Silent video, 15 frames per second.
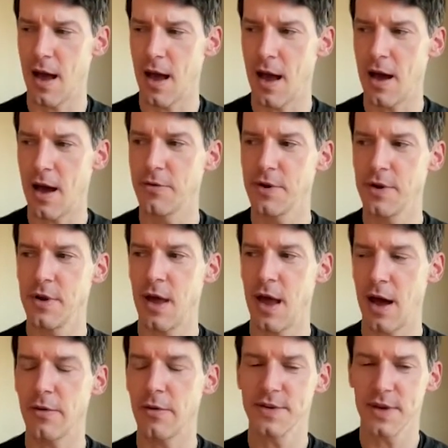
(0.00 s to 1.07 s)
how do
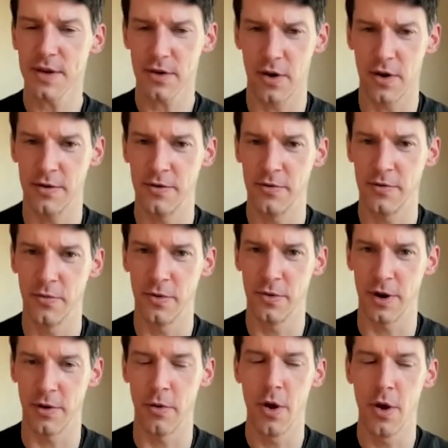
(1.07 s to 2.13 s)
how has it gone? You
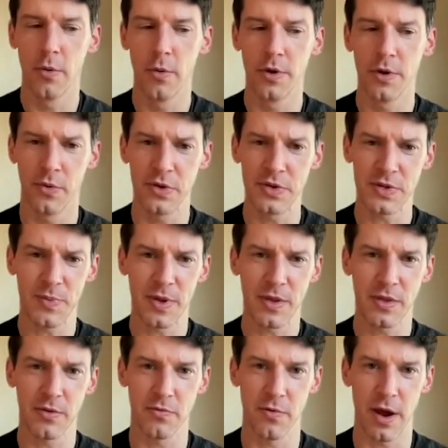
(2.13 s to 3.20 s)
know, what what's been
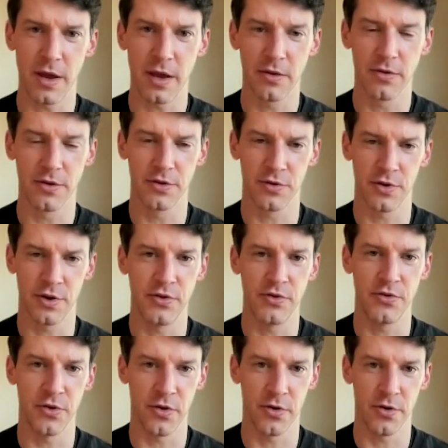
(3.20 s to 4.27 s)
the regulatory
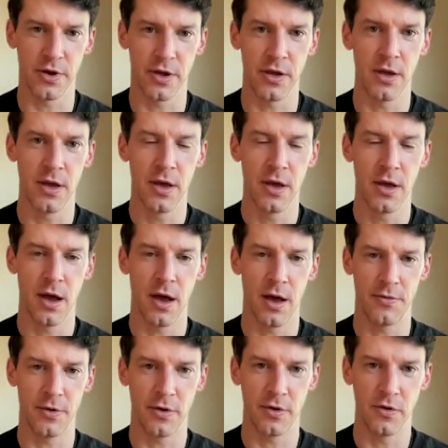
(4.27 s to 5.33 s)
journey uh,
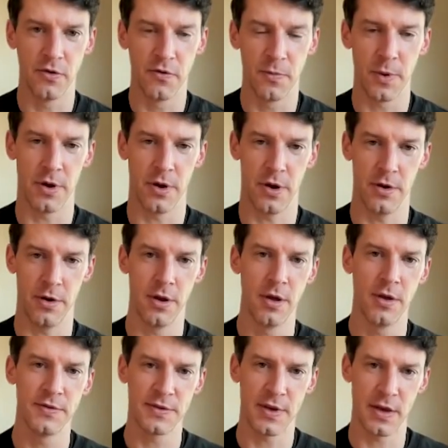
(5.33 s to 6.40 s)
that you've been on?
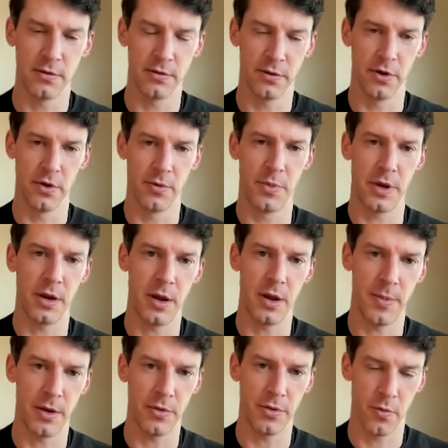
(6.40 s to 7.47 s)
Say a little bit
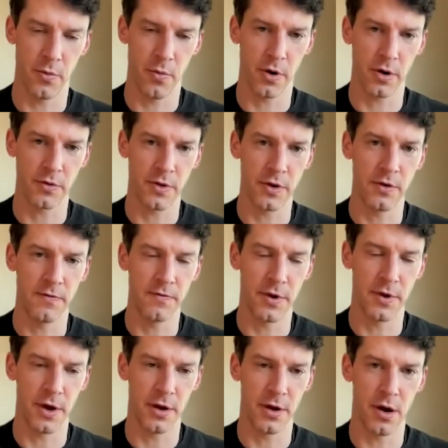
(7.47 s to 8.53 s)
about the work that you've
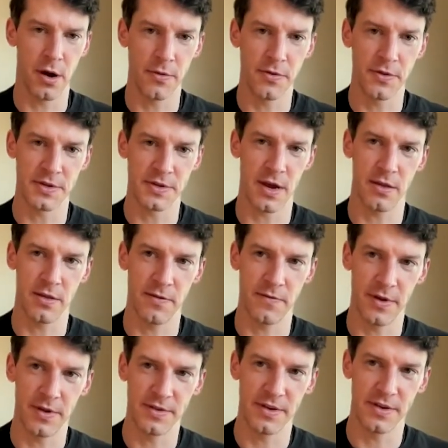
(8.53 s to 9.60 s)
done on the side of the
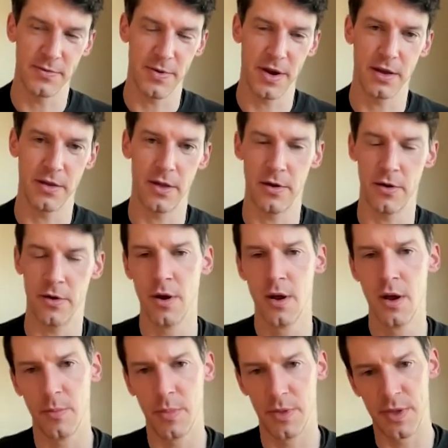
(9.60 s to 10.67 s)
fence as a regulator,
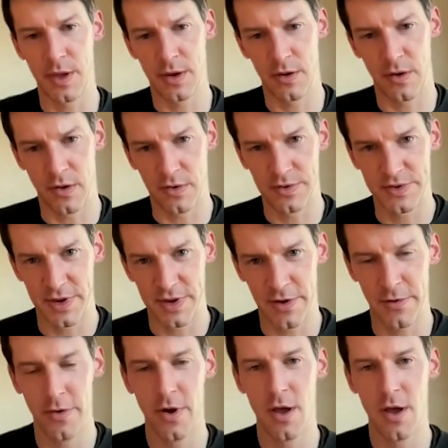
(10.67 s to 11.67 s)
but then also